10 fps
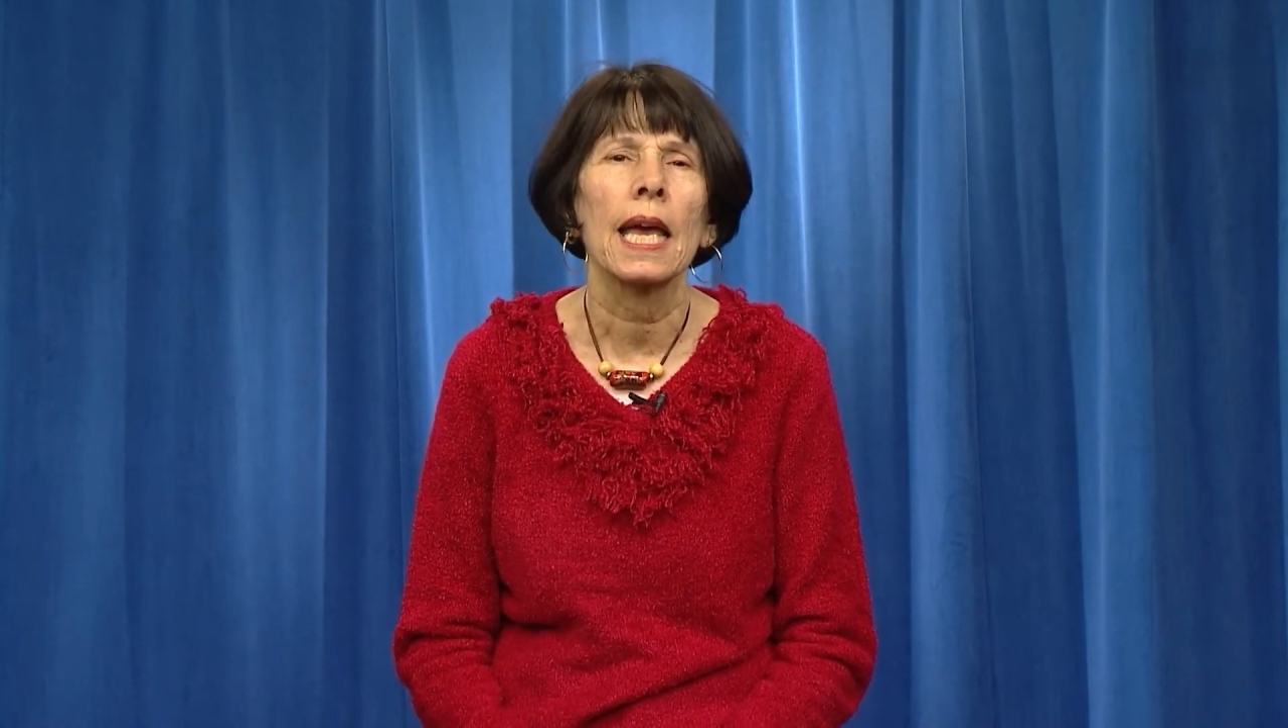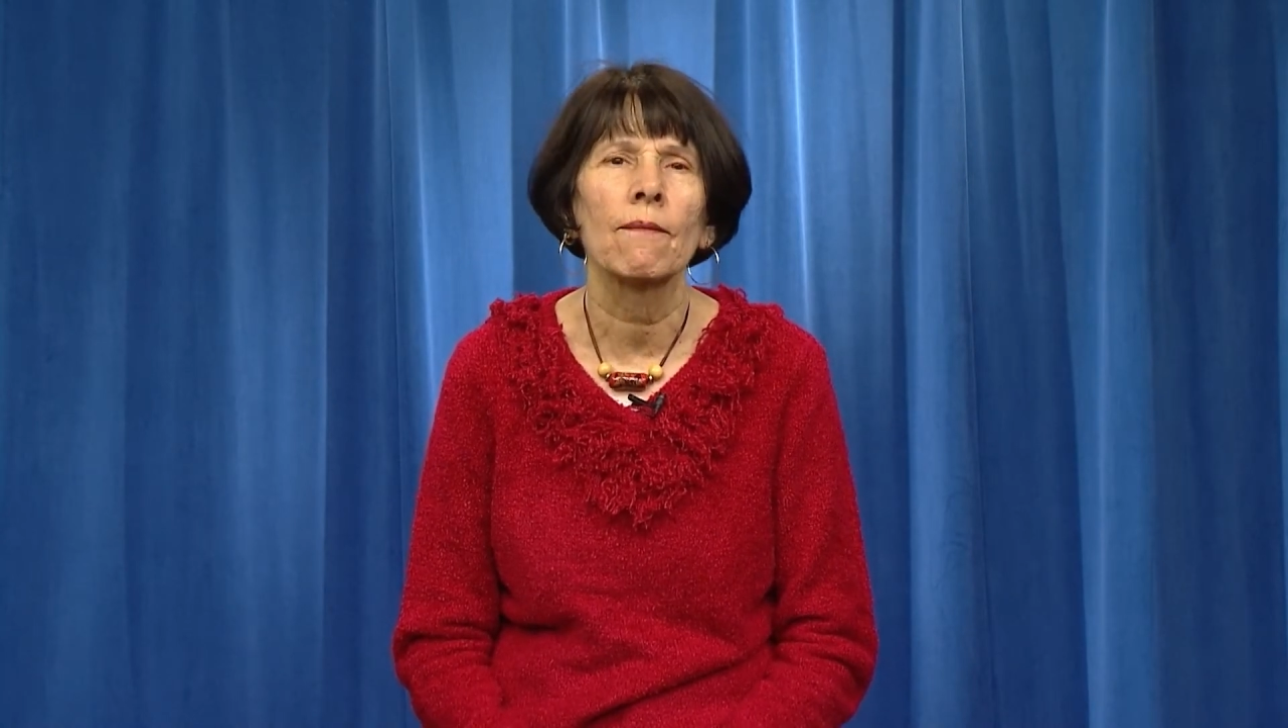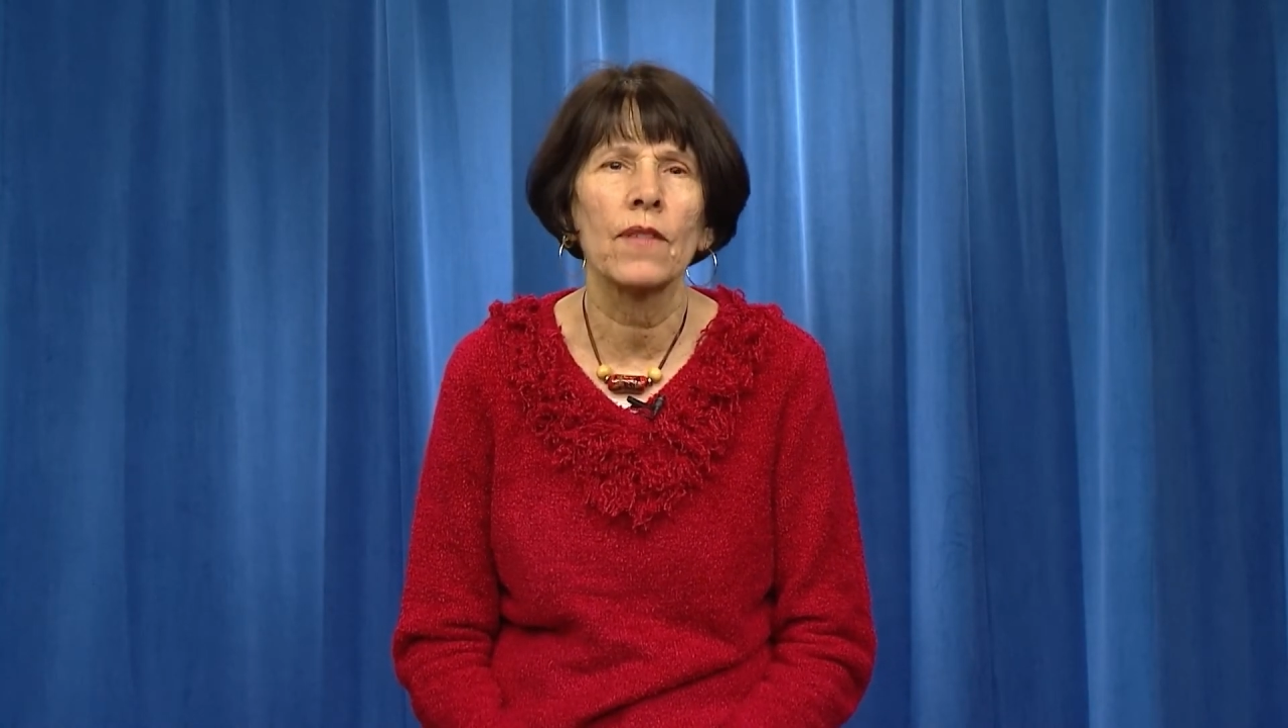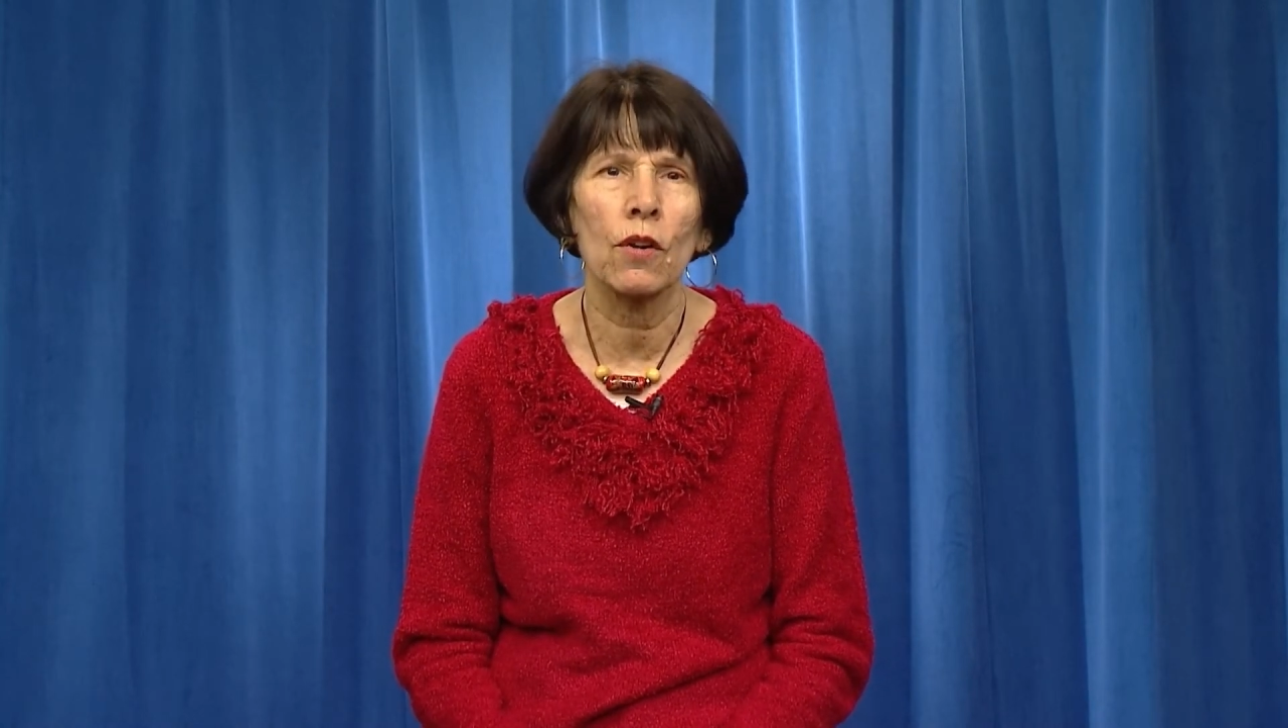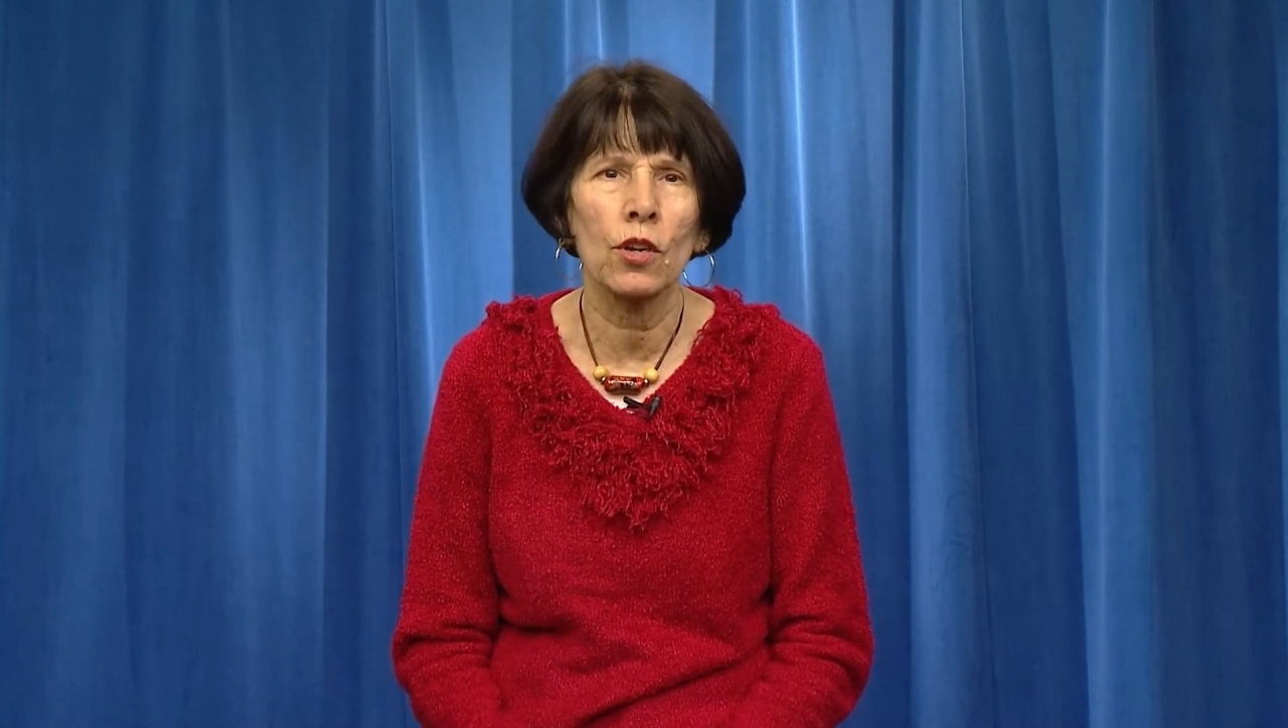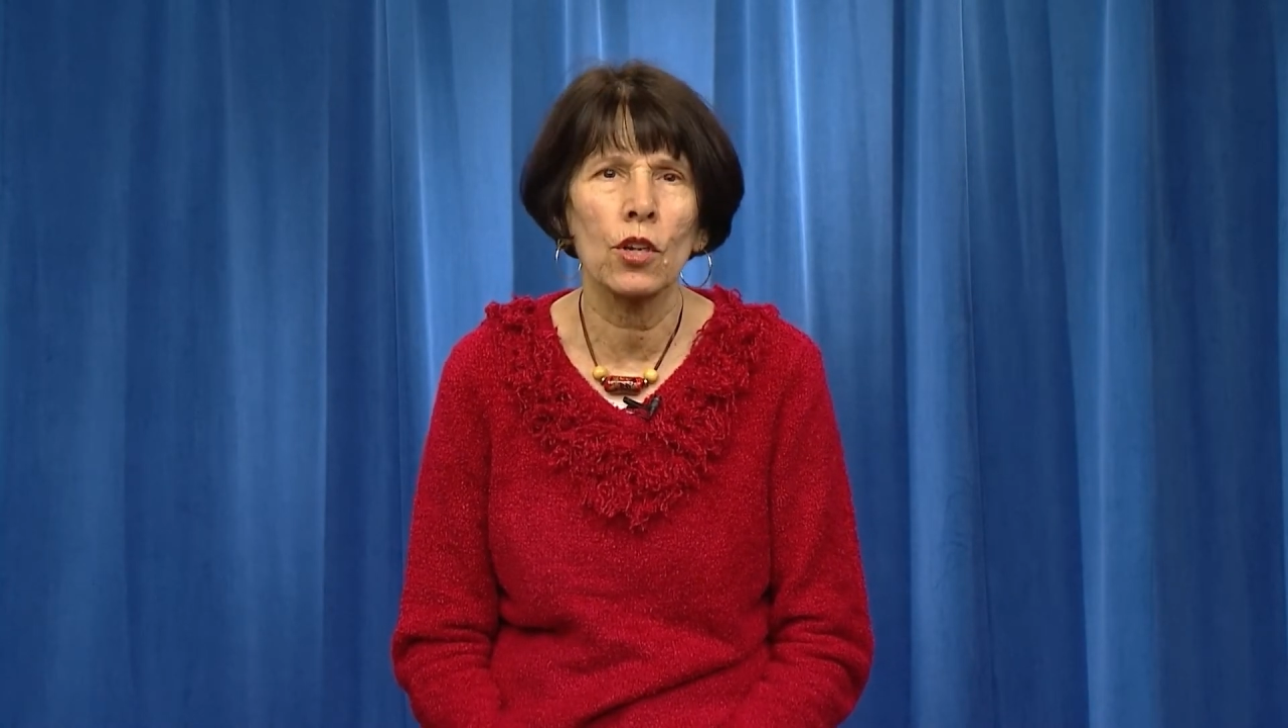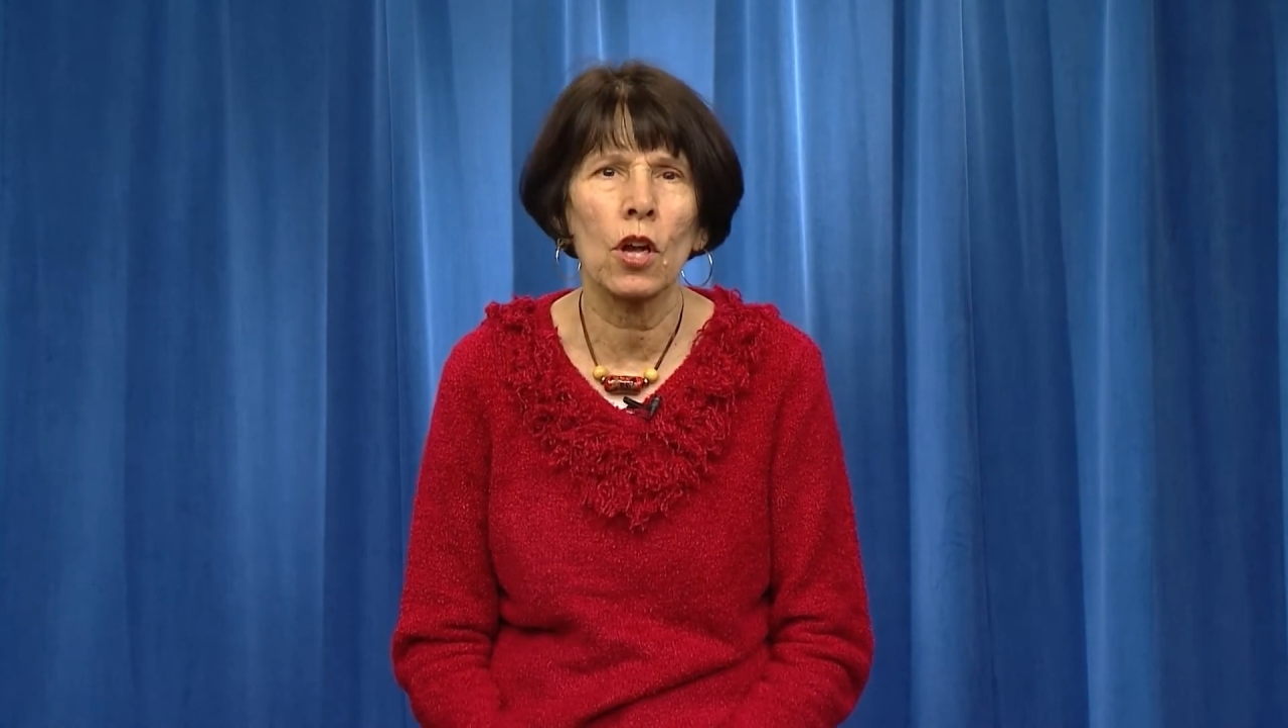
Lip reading: and very